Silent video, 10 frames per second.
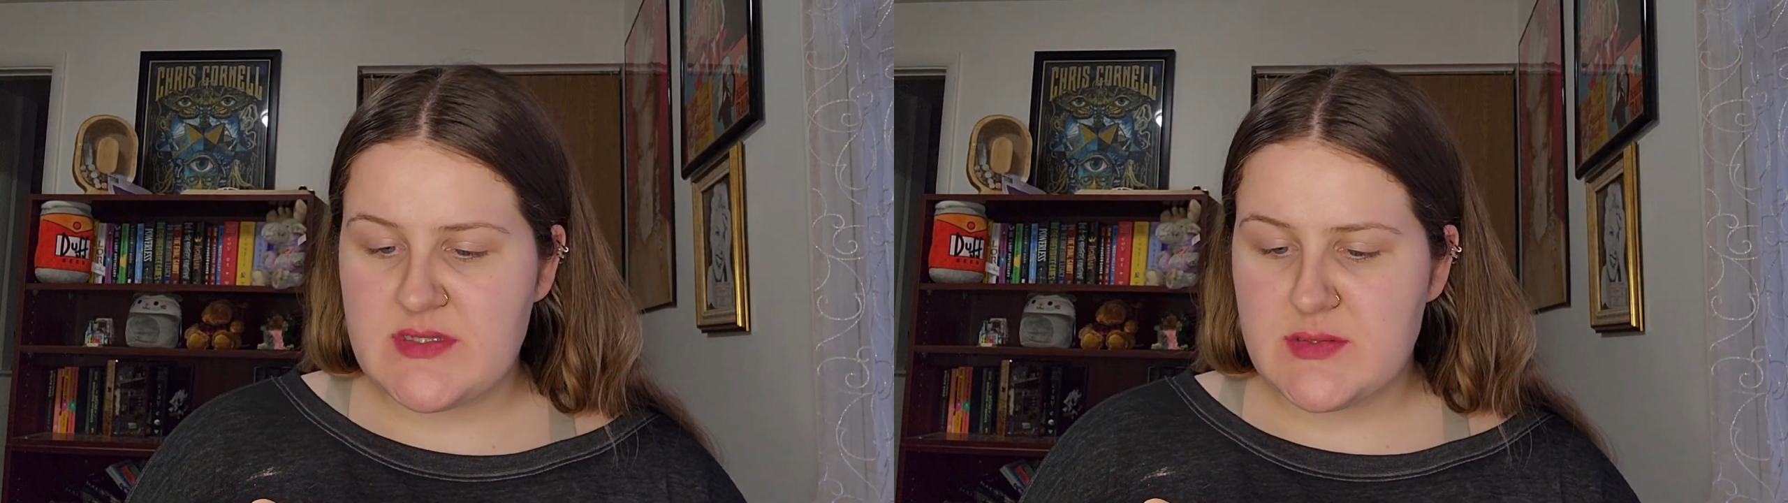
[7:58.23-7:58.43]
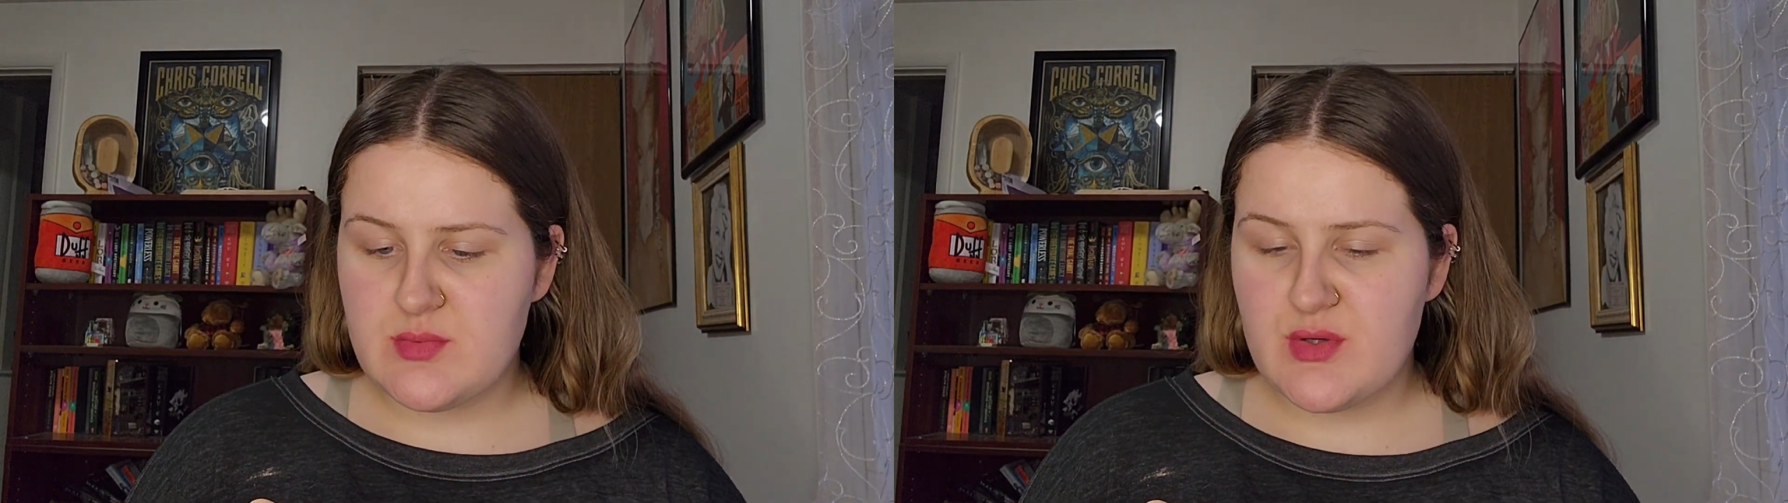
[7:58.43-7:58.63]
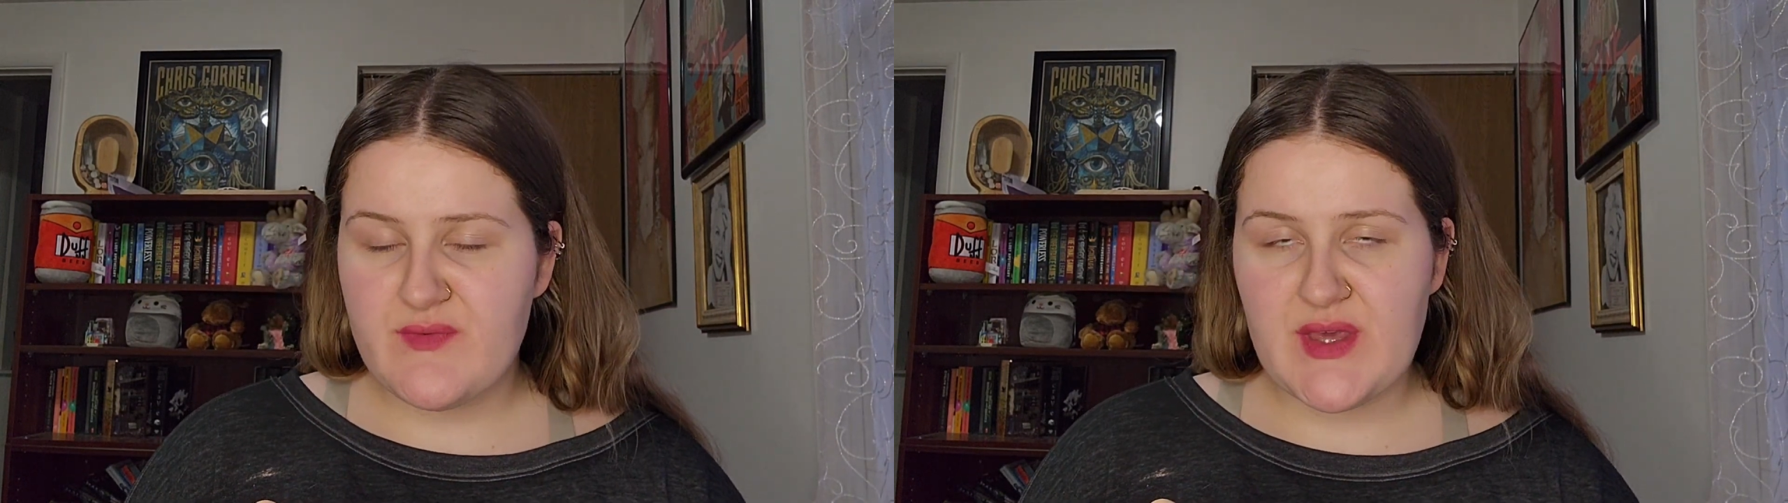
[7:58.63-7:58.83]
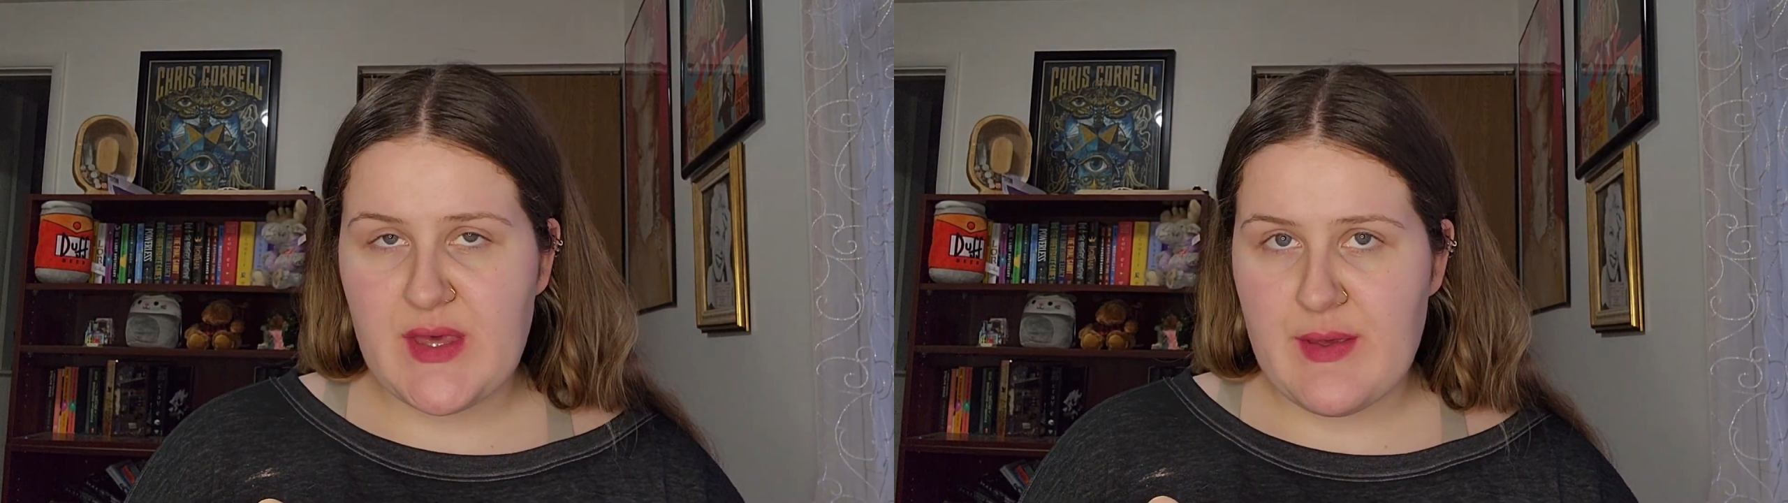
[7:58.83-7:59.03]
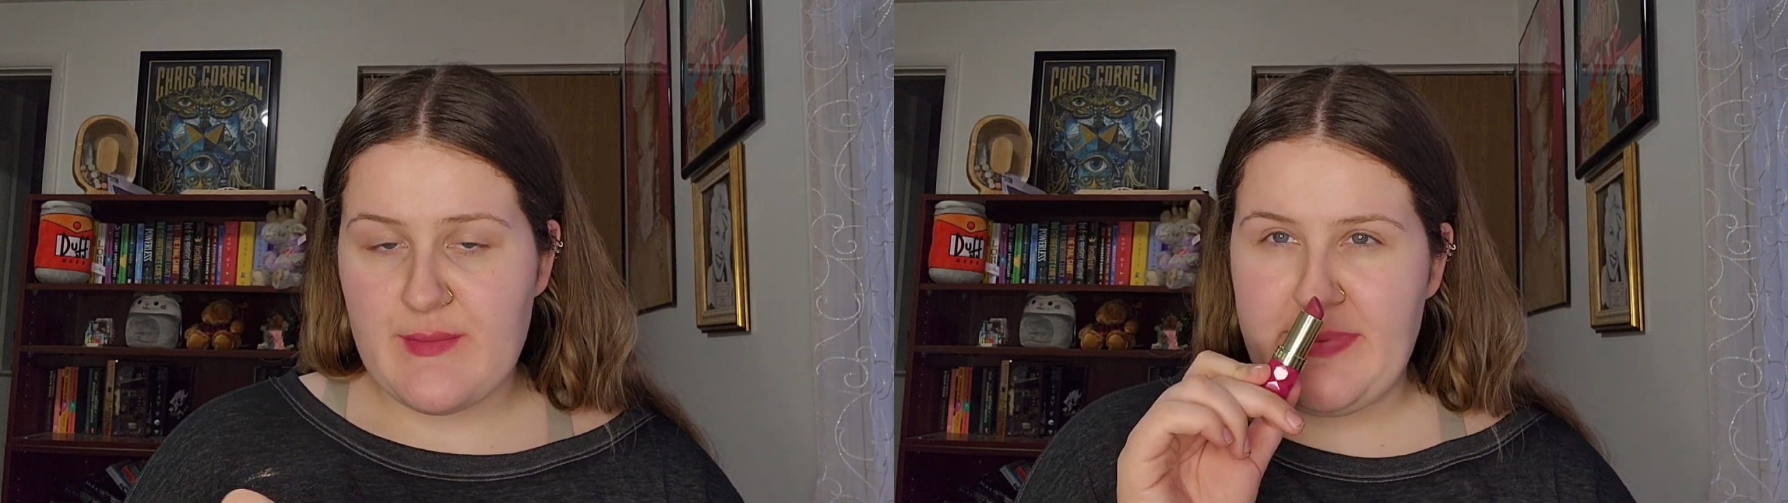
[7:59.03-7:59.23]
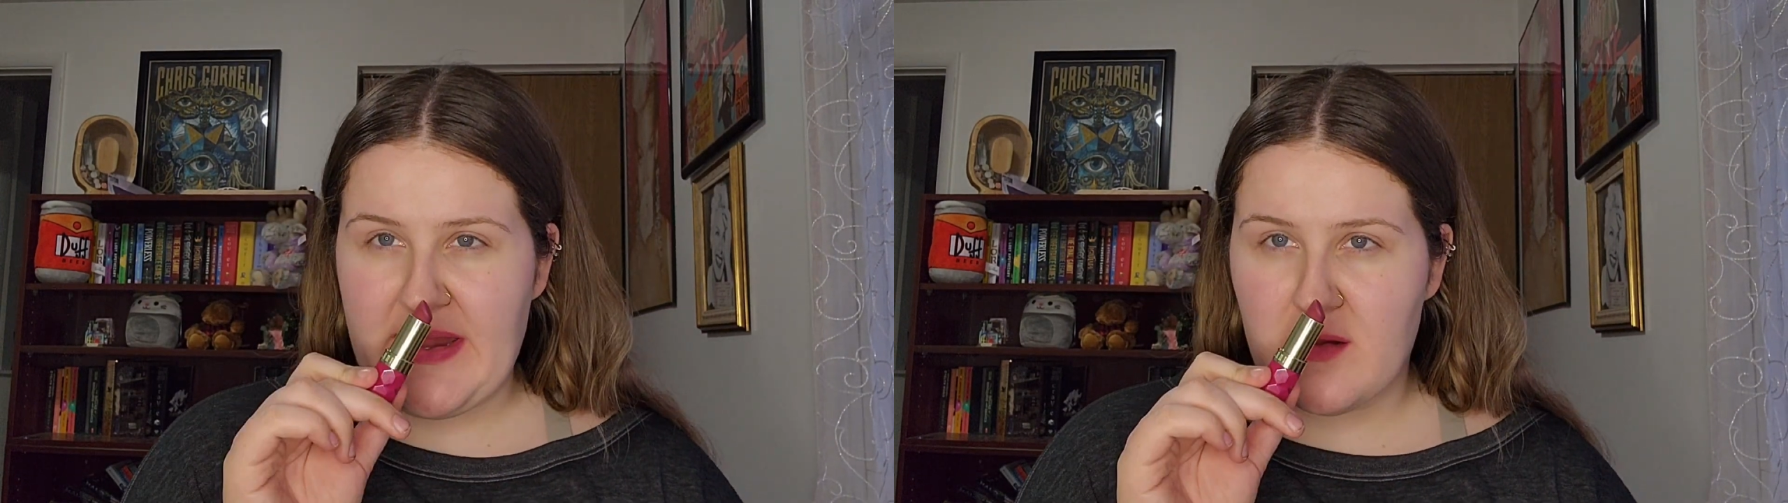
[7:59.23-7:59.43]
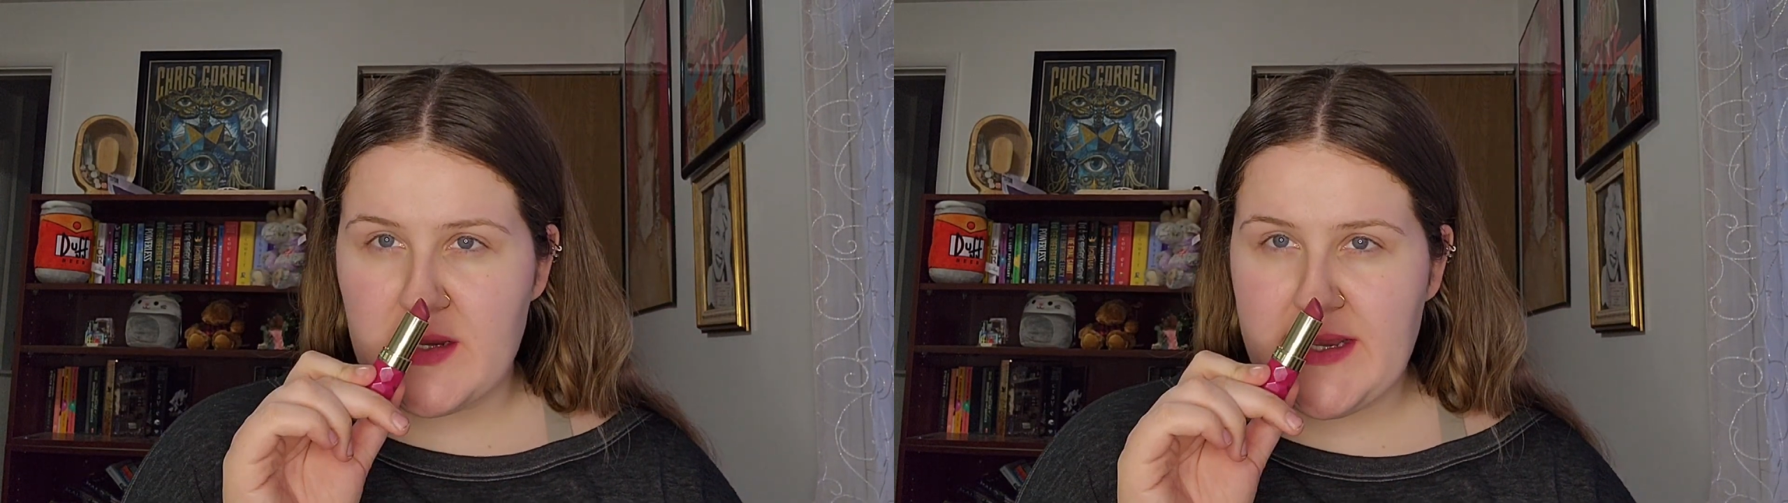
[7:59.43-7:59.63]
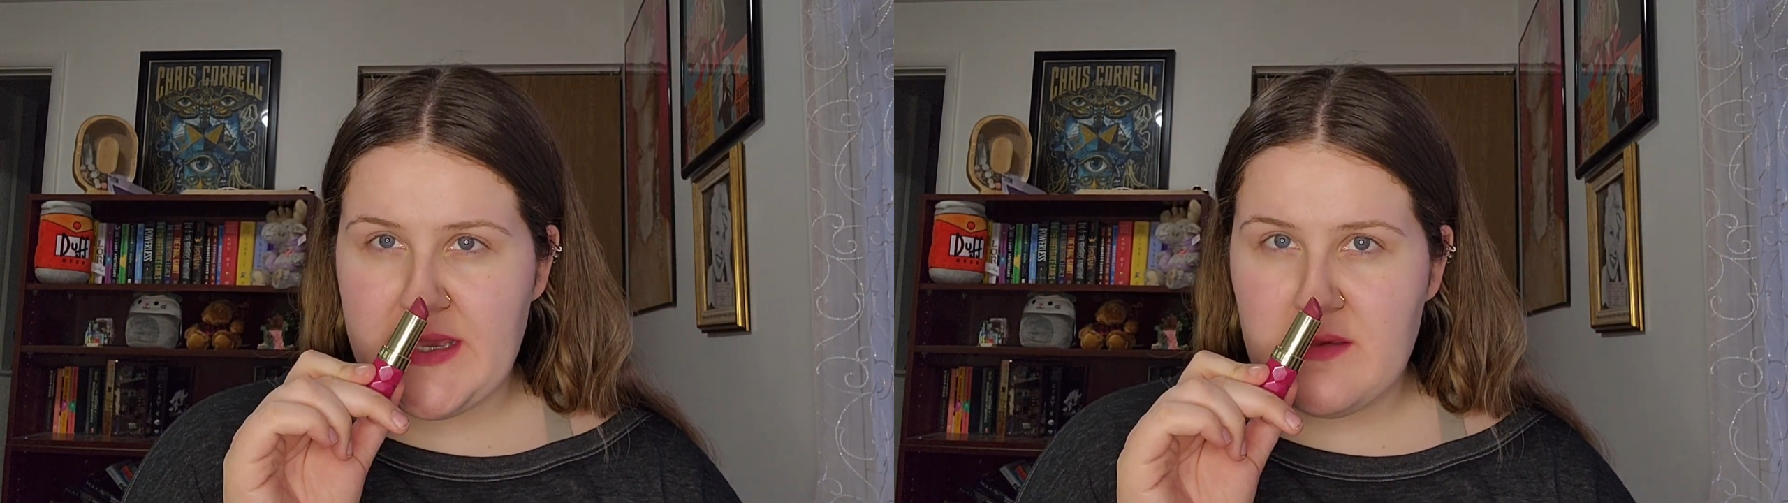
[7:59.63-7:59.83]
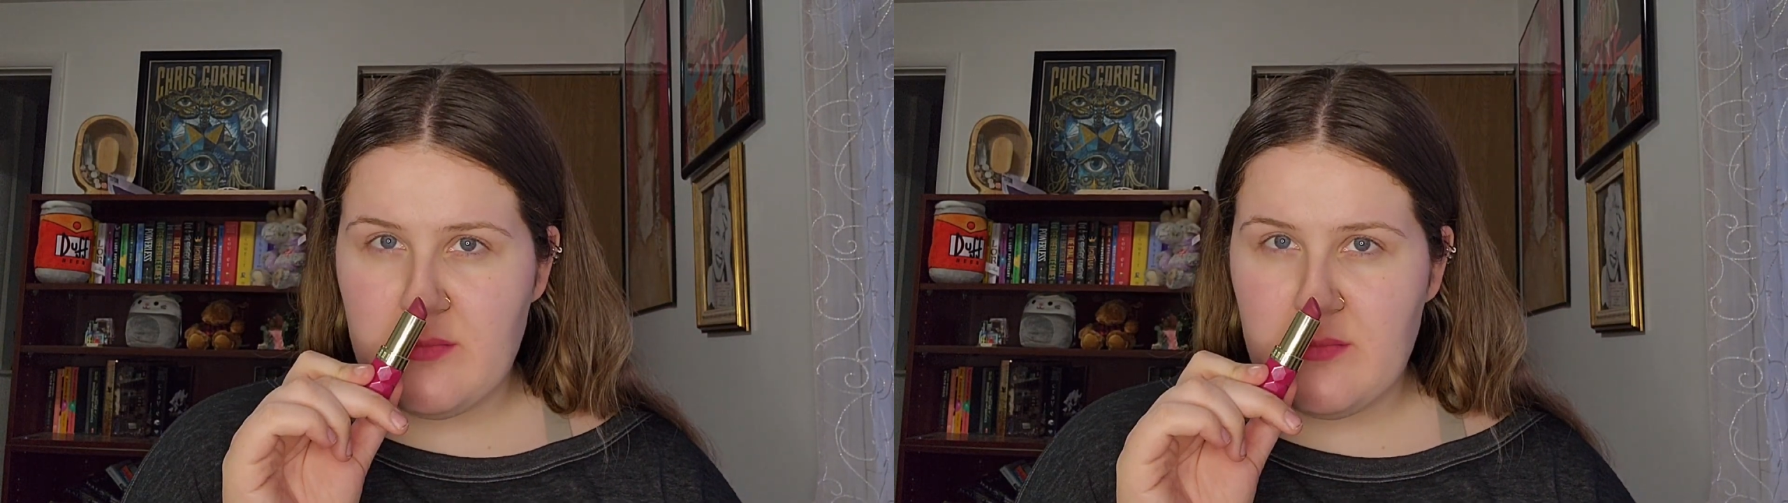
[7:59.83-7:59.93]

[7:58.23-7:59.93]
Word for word: this is more of like a berry.